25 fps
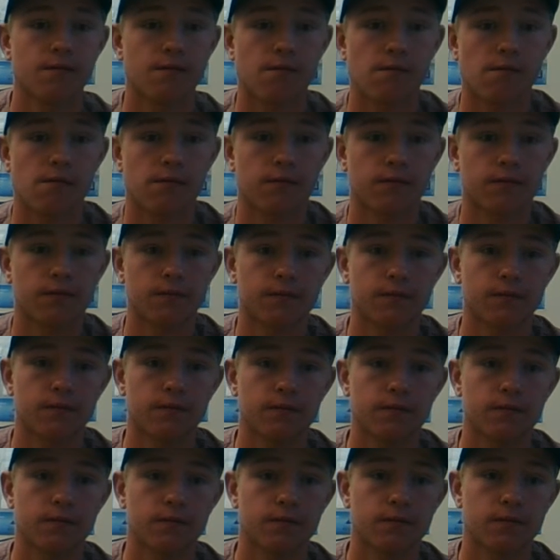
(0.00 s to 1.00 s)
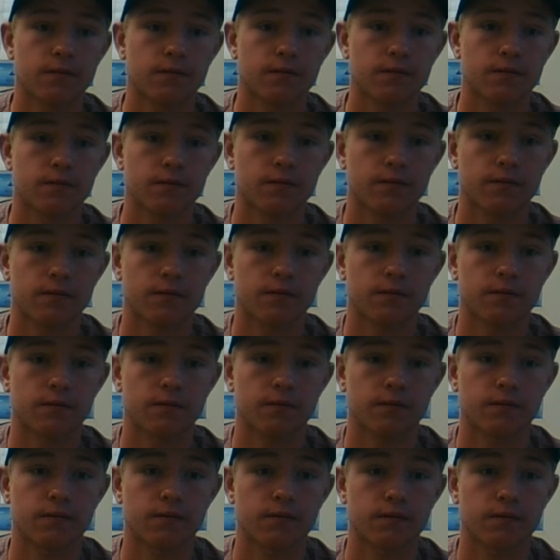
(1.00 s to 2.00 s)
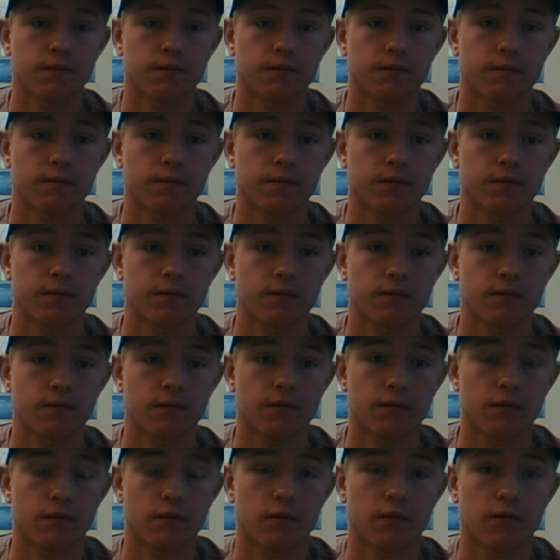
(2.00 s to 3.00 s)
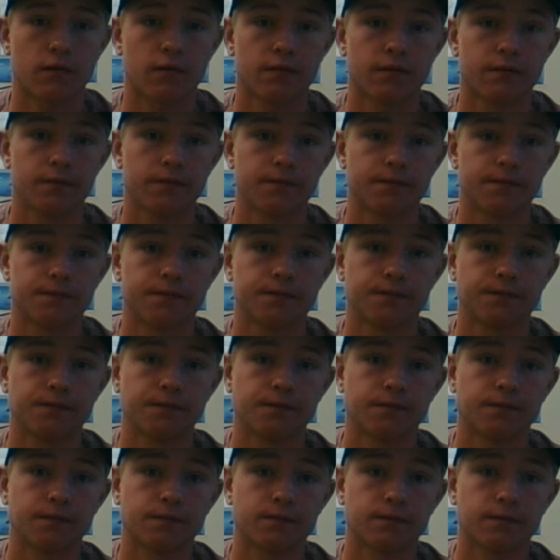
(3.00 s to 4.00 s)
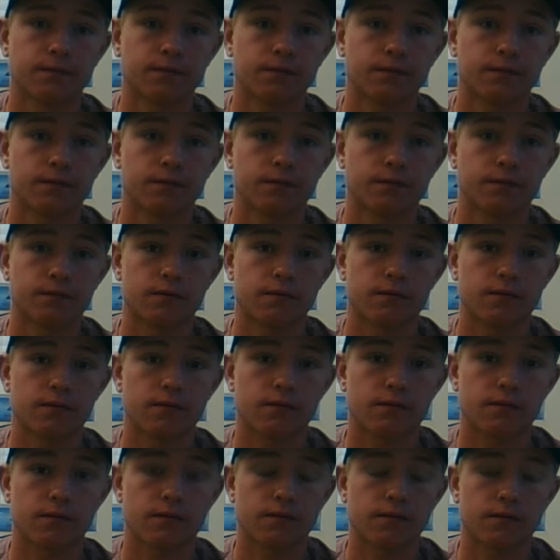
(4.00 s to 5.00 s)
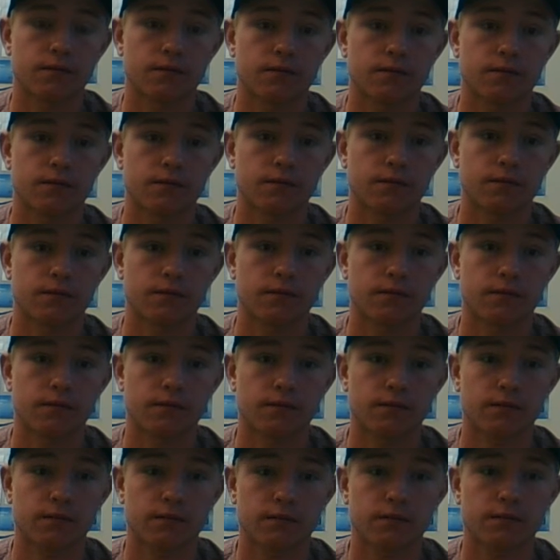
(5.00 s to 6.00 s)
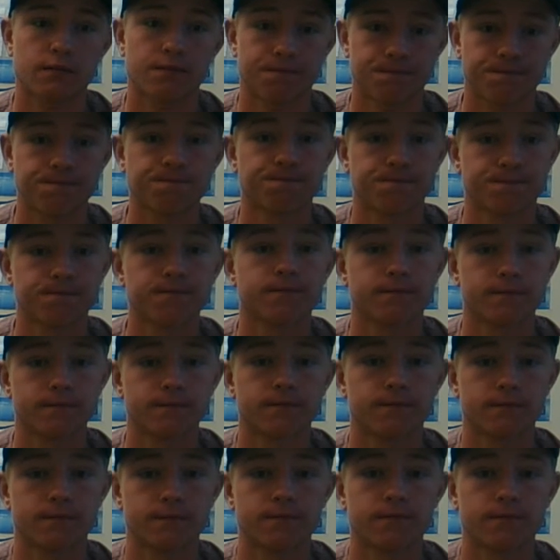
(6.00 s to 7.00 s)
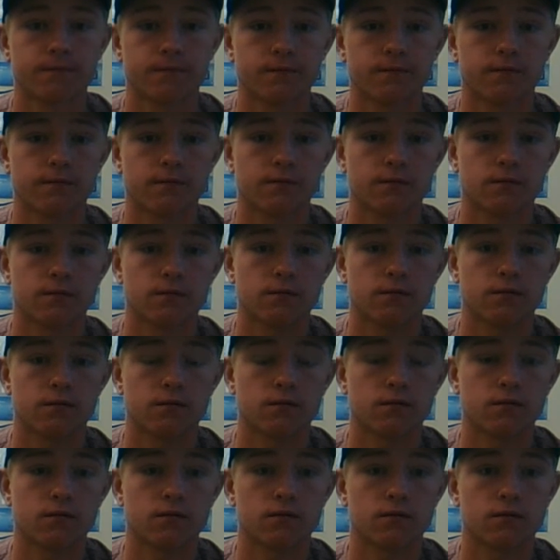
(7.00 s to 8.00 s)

This person isn't speaking.